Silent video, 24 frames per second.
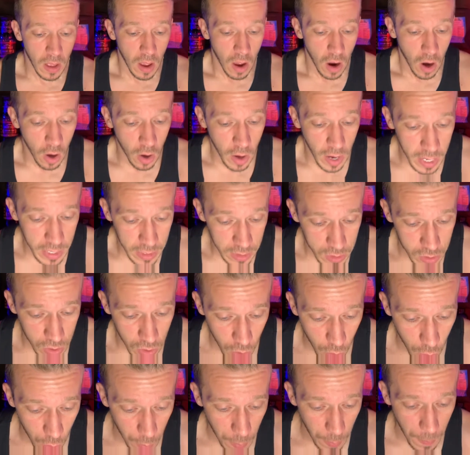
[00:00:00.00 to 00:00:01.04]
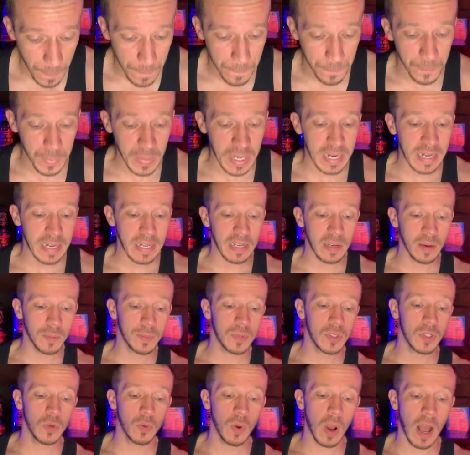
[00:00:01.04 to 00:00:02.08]
All right, so medium
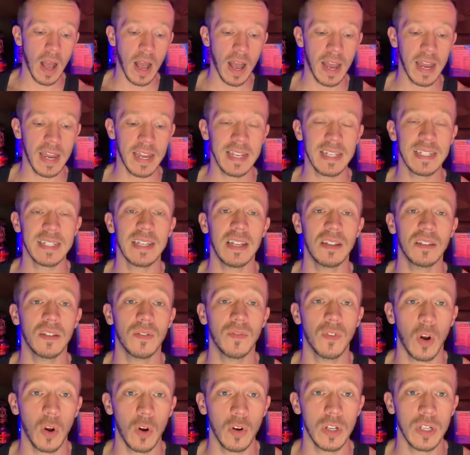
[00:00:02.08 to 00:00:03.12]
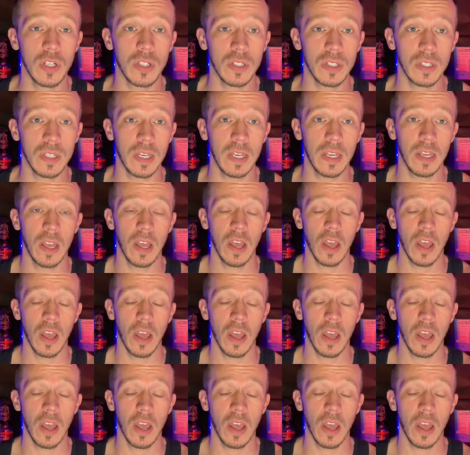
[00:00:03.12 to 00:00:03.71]
to high sense of urgency.